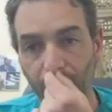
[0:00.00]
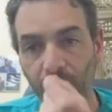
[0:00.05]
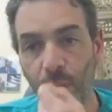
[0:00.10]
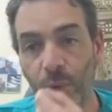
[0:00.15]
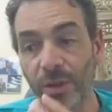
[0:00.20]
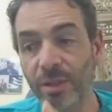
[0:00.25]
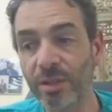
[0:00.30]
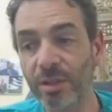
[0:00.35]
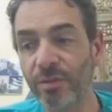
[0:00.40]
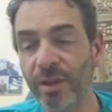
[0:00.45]

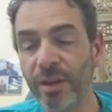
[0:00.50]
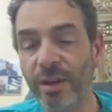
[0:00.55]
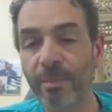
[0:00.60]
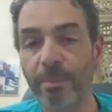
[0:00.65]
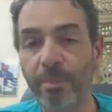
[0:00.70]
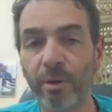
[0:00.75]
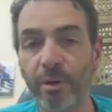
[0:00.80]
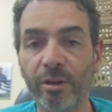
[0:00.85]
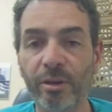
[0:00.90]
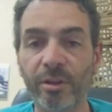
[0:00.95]
What is very
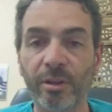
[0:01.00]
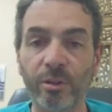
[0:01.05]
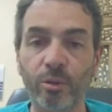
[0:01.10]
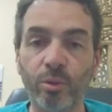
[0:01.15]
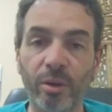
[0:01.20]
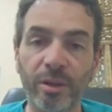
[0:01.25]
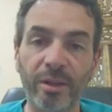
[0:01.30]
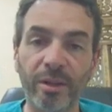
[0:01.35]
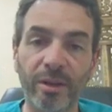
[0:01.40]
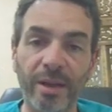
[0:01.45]
important
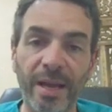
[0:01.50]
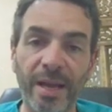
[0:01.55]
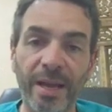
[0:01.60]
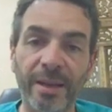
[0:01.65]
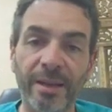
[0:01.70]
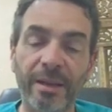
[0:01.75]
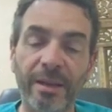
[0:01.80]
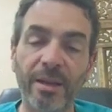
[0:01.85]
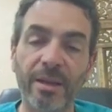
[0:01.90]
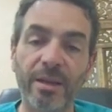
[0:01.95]
to
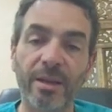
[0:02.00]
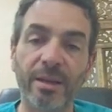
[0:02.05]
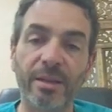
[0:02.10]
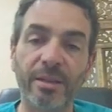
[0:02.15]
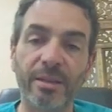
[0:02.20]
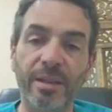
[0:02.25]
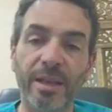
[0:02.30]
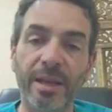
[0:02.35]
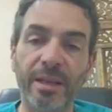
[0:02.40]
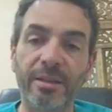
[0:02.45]
underline
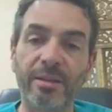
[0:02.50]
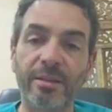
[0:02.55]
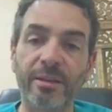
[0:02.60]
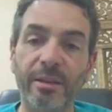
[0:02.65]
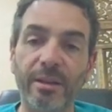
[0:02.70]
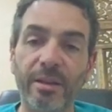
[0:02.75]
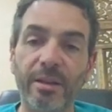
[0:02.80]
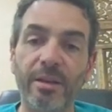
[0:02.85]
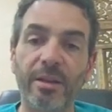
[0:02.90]
is that